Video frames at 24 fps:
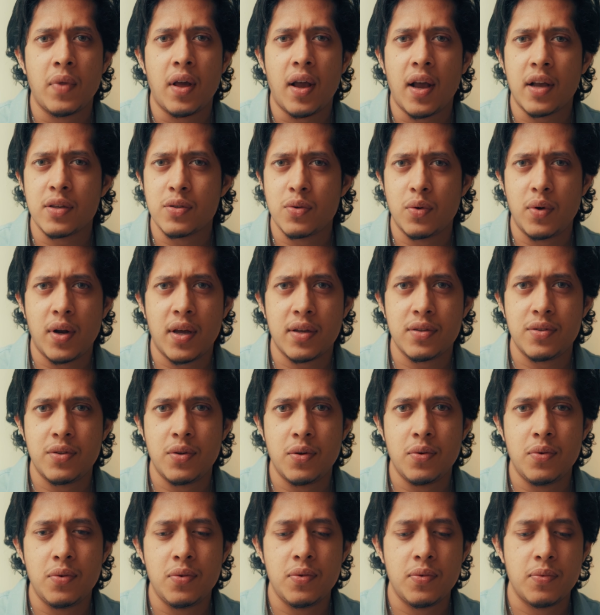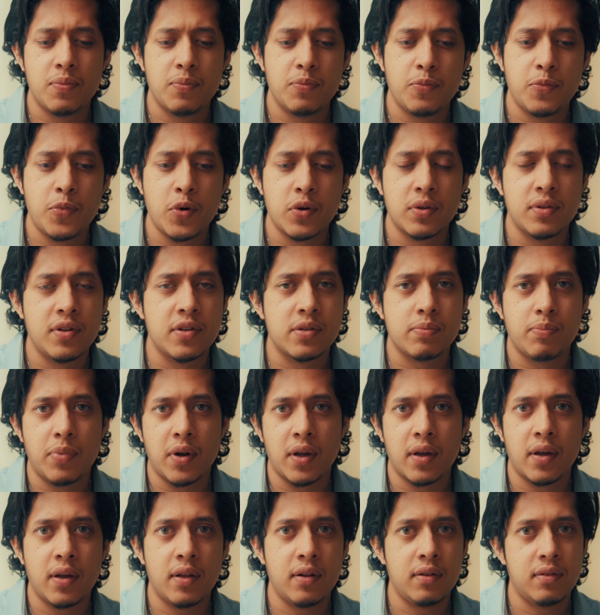As soon as you put this
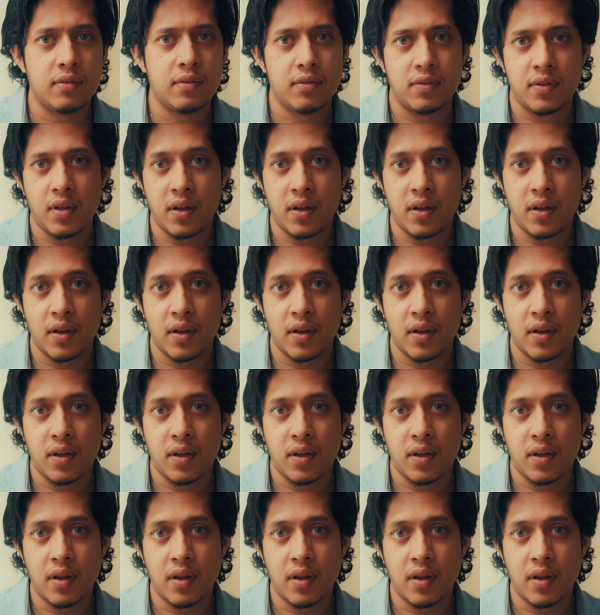plugin, the